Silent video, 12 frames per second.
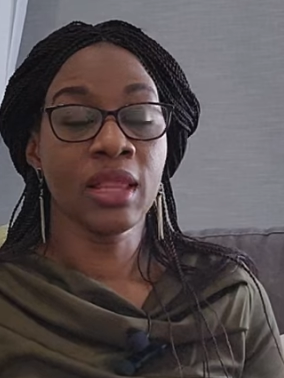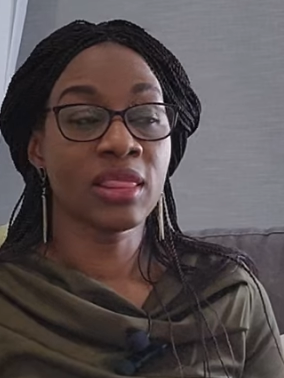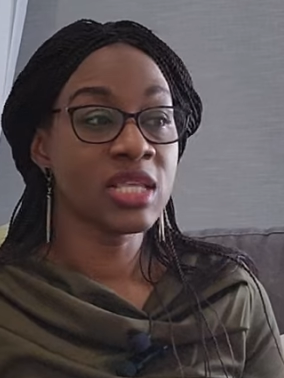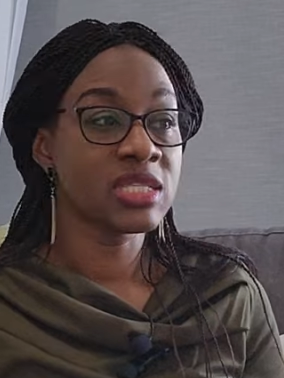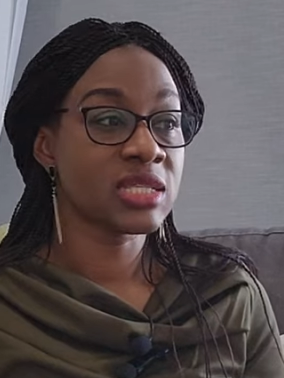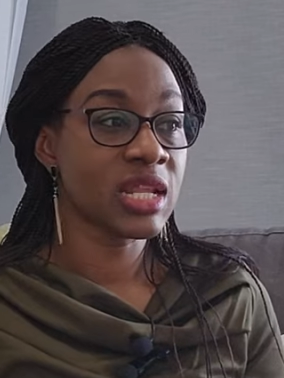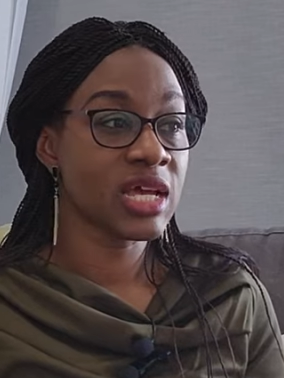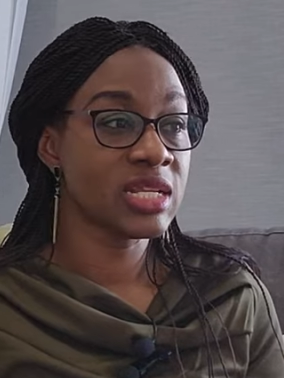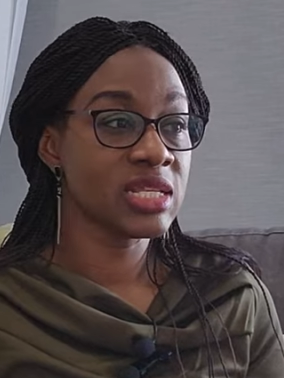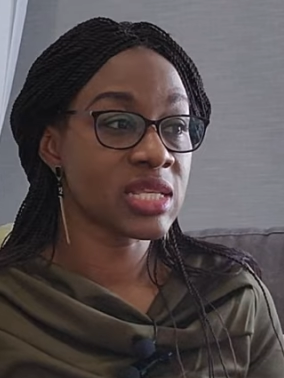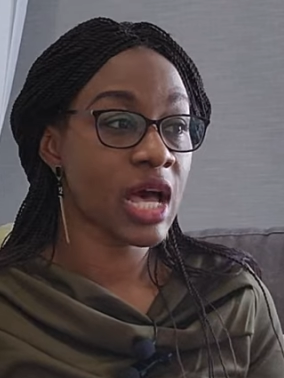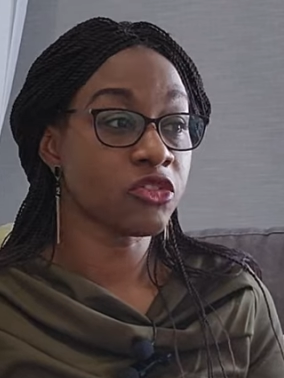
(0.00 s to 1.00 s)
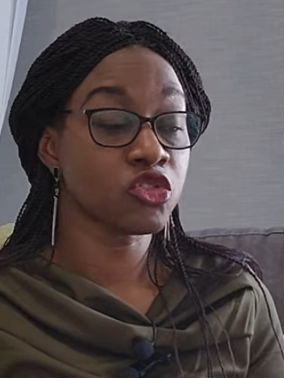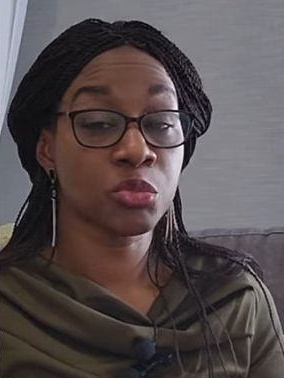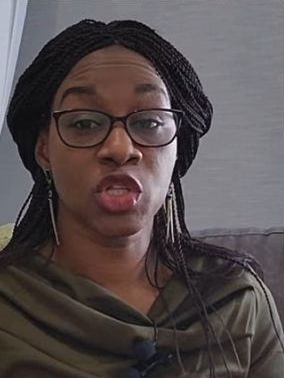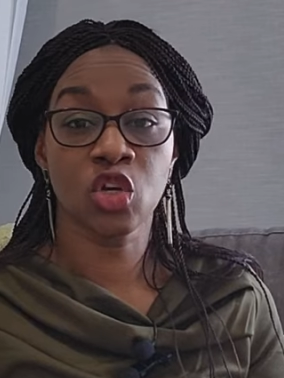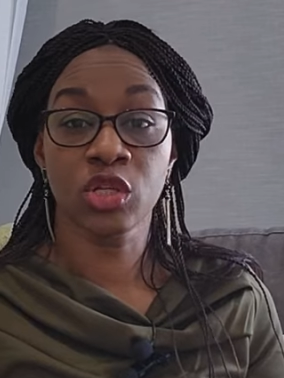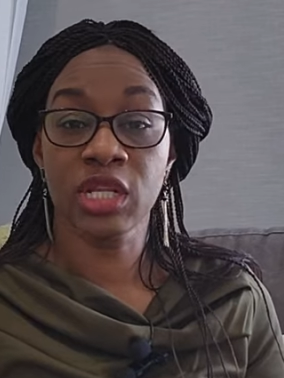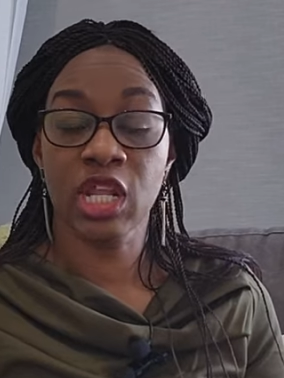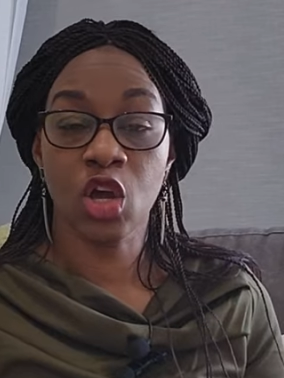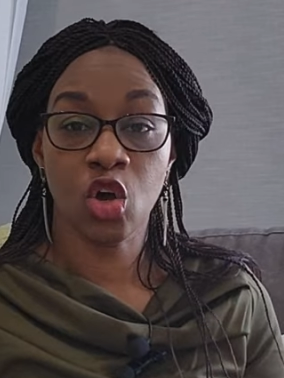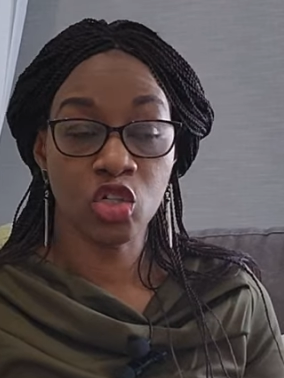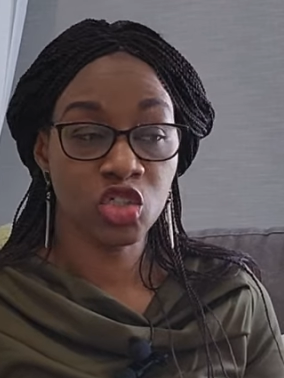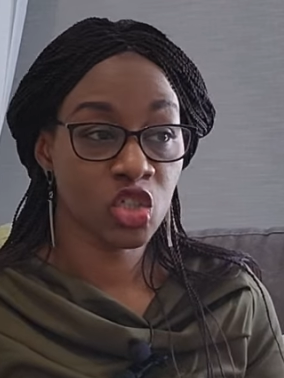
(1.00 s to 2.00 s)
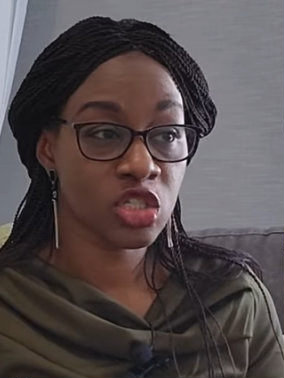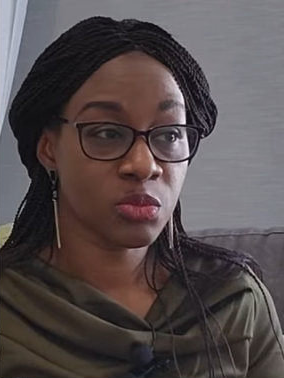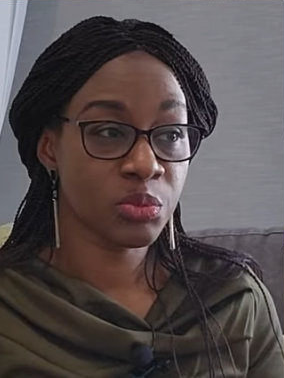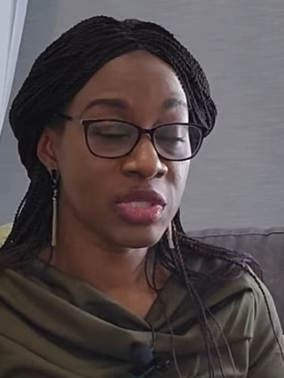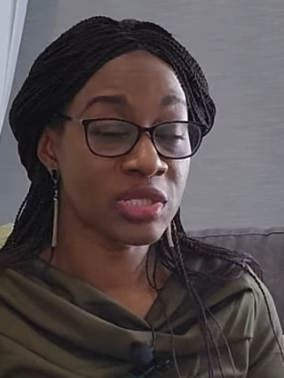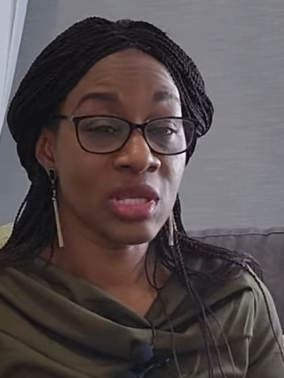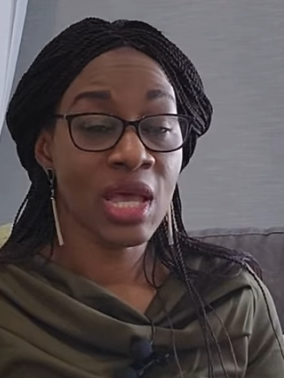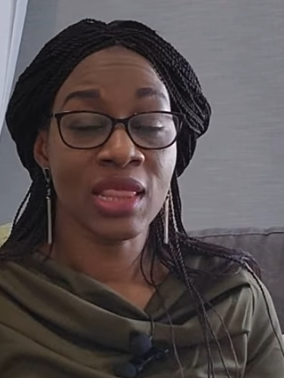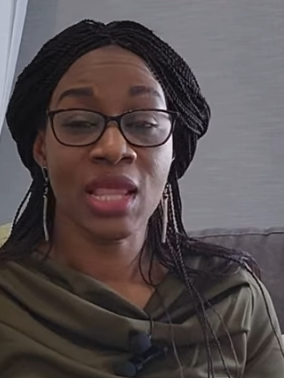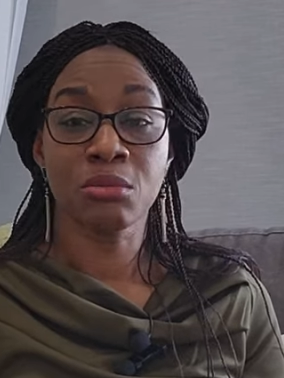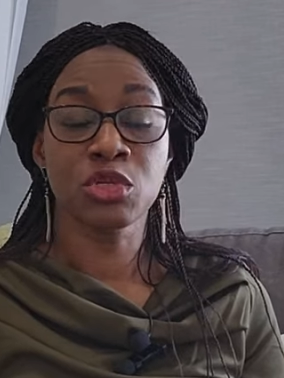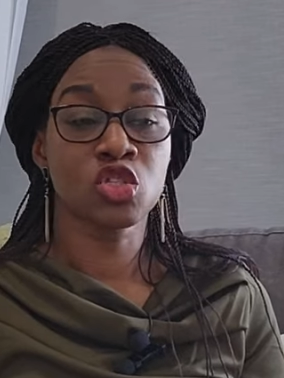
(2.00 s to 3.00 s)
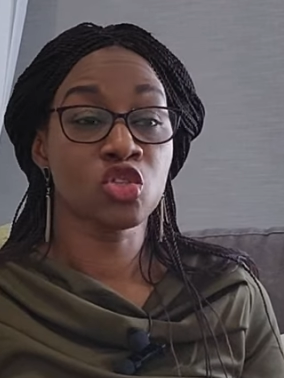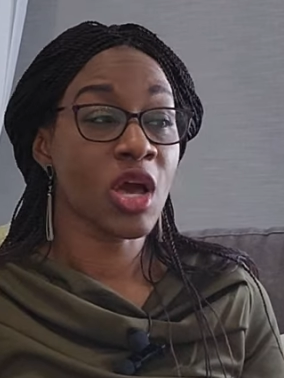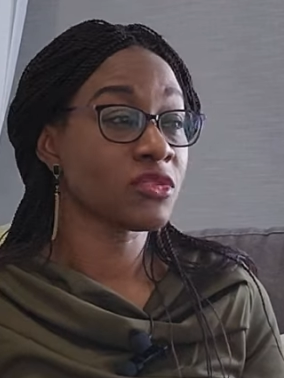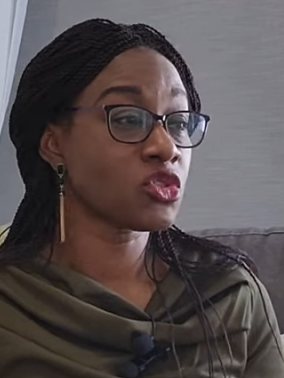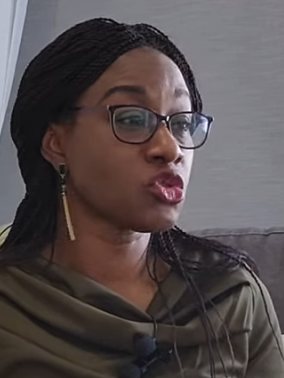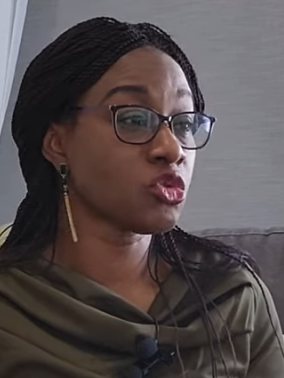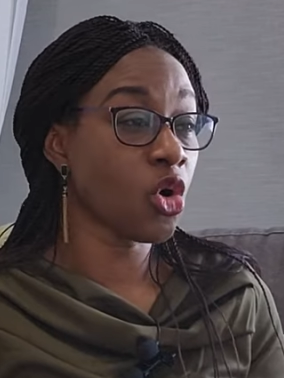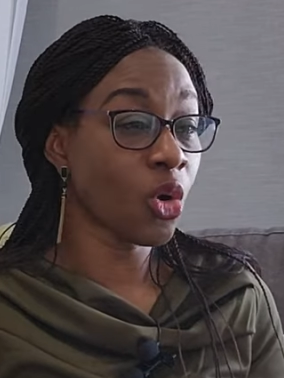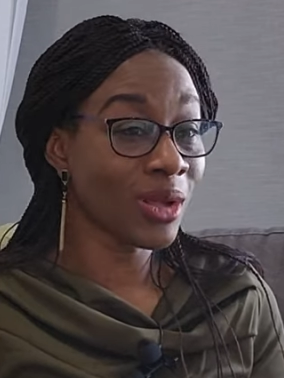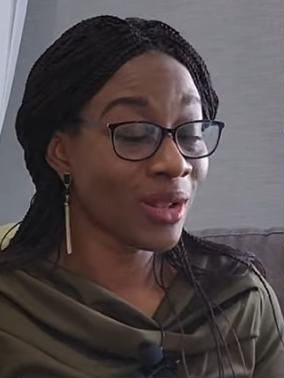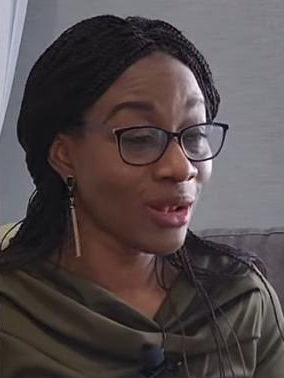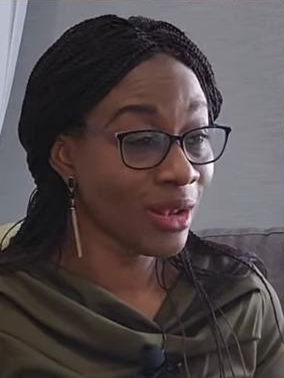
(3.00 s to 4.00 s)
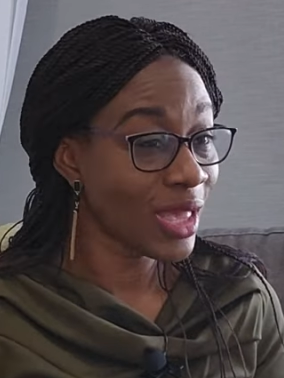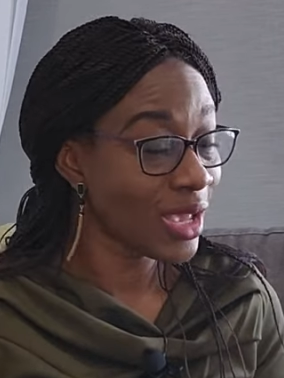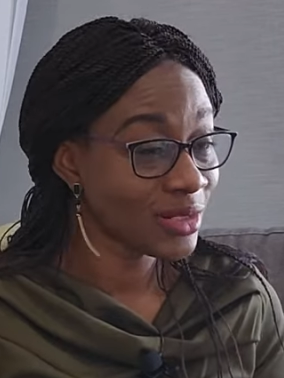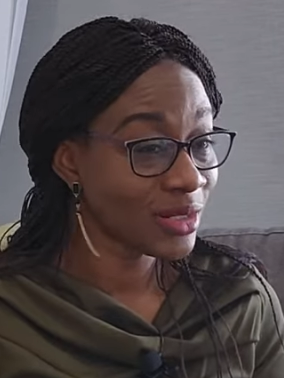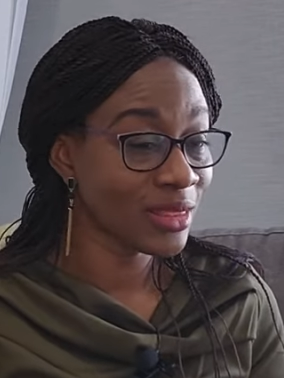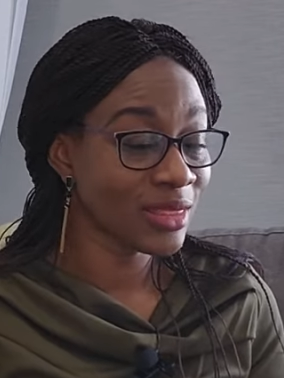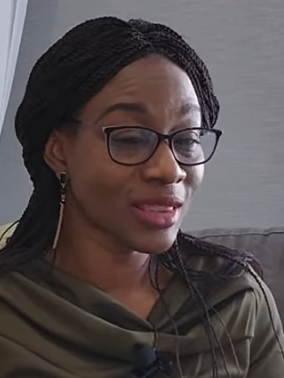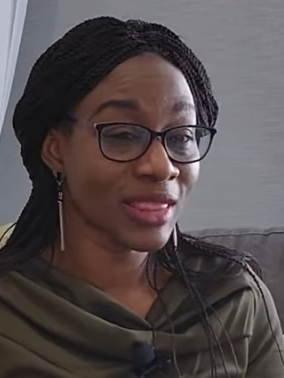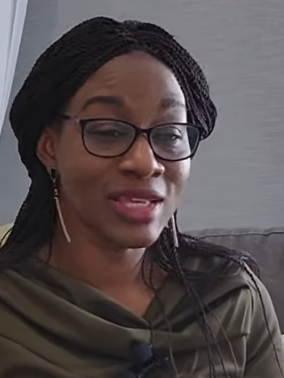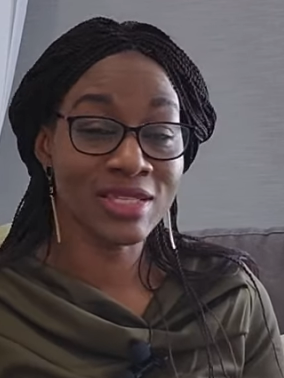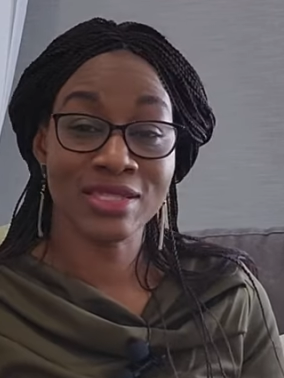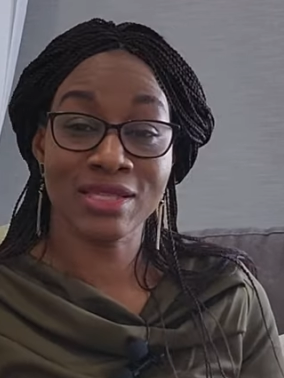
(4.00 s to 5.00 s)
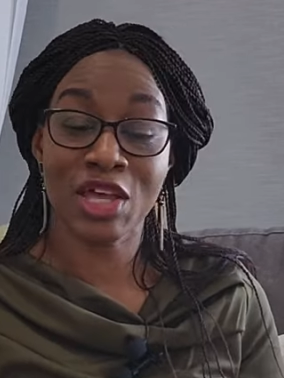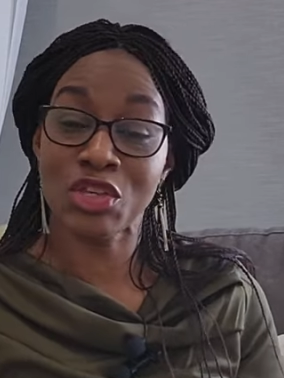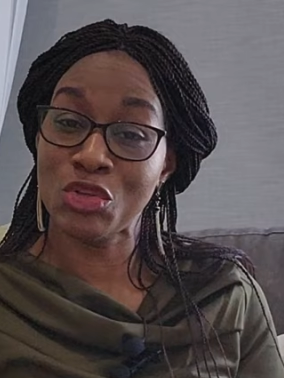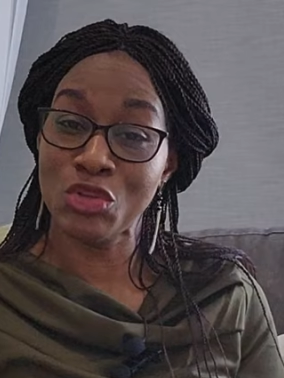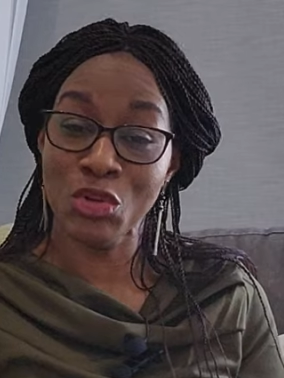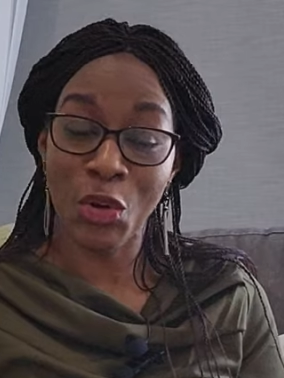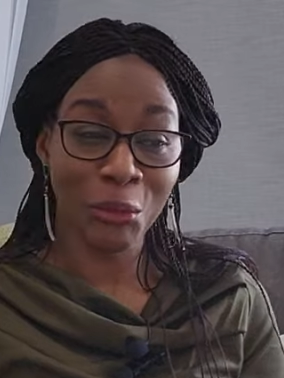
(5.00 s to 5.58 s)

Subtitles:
These learnings have to be done in a conscious place. That means you have to unlearn the things that you know.